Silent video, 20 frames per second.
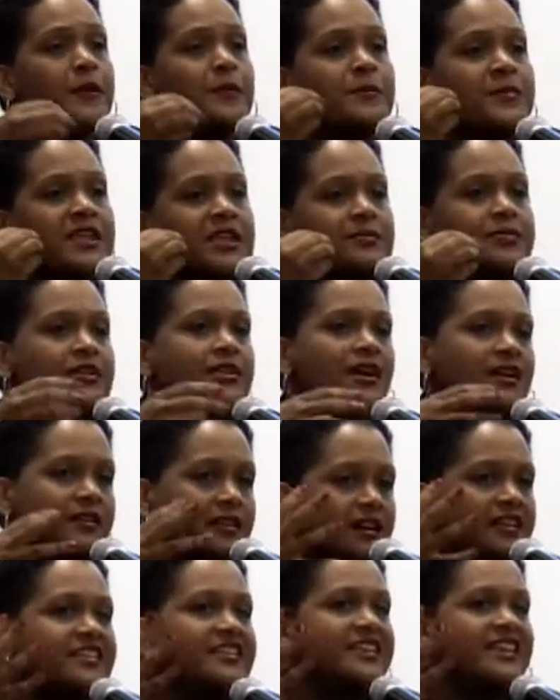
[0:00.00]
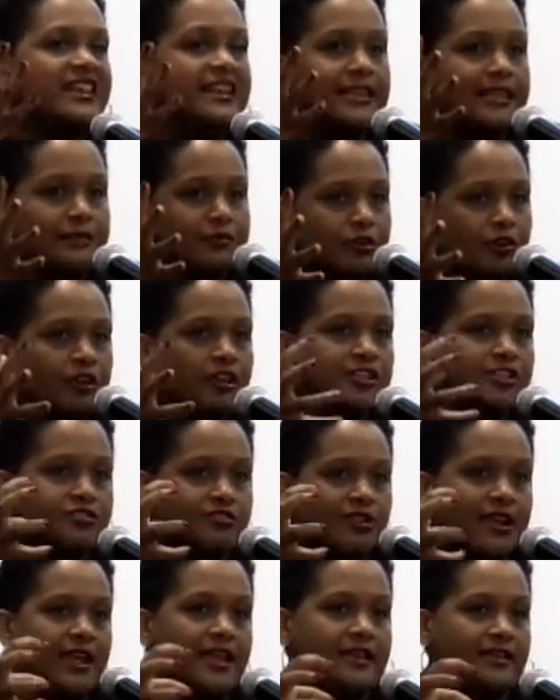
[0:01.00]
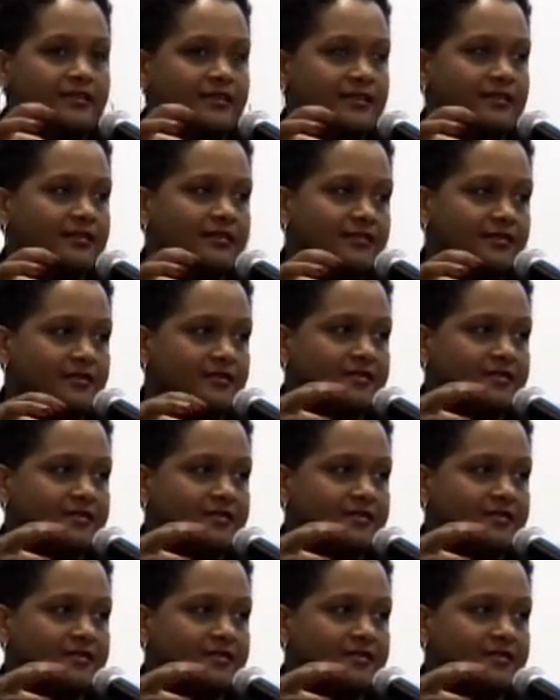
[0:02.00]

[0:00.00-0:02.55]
People are not deliberately trying to